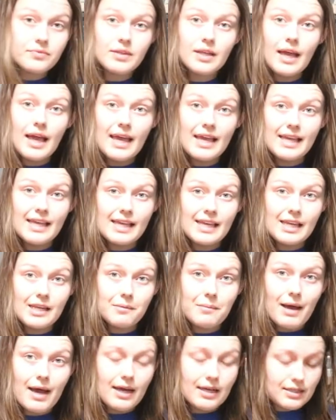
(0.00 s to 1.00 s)
a heating
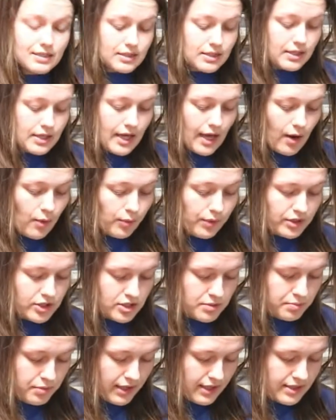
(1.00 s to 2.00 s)
mat, and we
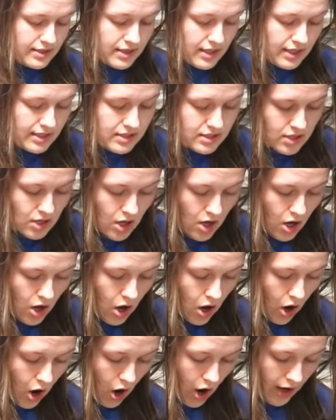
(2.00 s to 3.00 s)
just place this
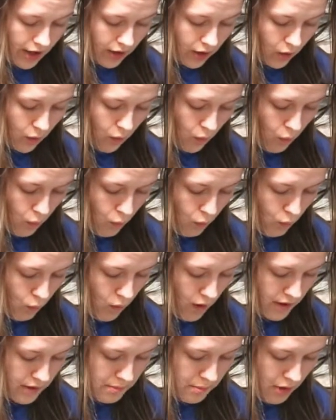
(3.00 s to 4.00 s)
on
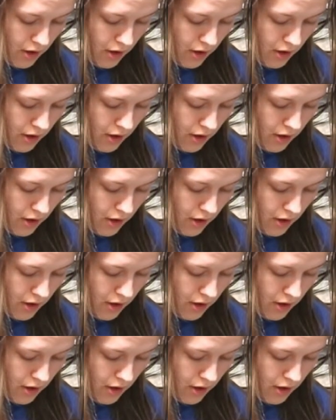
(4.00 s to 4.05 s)
one